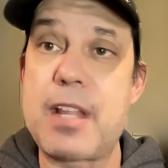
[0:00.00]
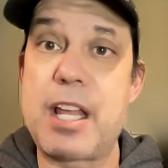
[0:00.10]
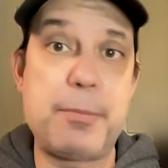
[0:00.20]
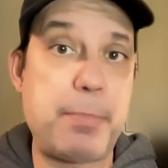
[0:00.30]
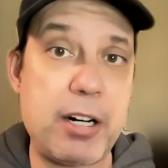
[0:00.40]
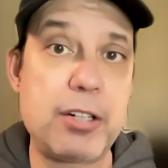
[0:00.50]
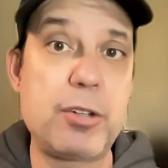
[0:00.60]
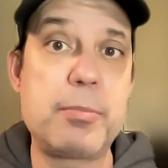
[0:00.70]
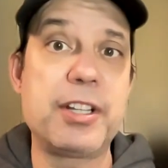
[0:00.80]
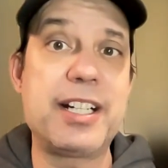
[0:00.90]
the
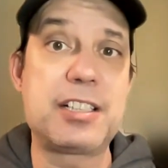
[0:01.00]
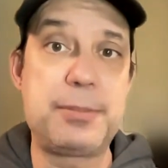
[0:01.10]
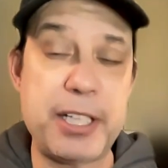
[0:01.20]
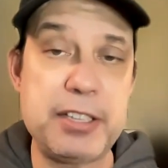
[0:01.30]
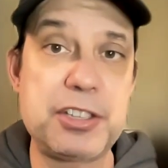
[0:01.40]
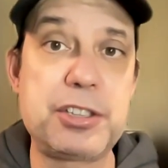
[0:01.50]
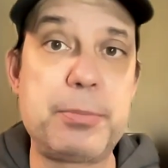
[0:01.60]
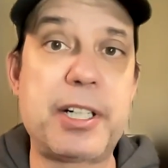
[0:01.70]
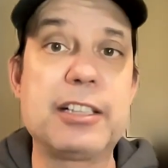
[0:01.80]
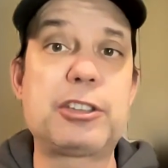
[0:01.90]
paranormal, that experience the
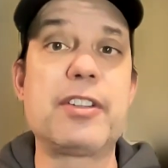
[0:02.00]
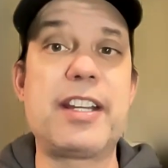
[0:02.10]
supernatural,